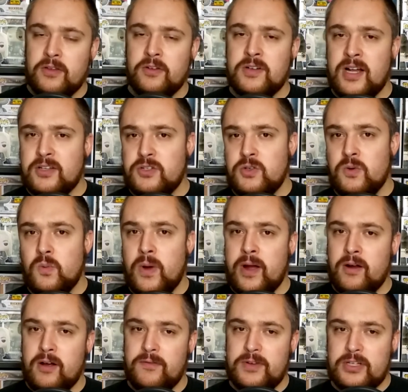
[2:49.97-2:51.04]
They're not too
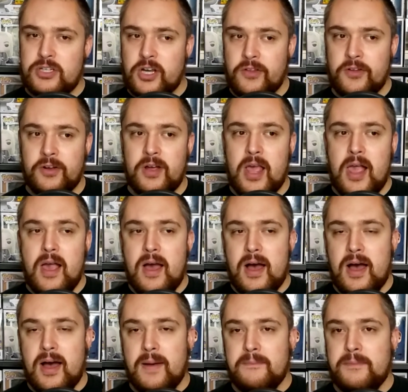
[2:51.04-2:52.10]
aware of each other,
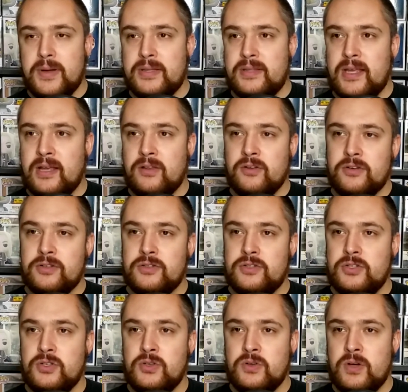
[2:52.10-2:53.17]
um, but they learn
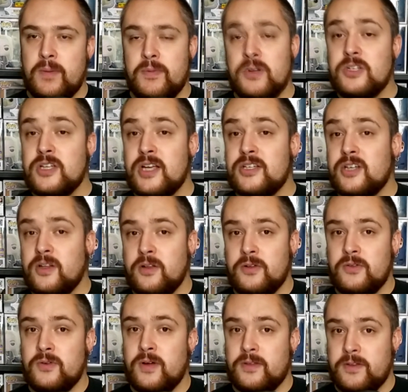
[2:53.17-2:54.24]
to appreciate each other throughout the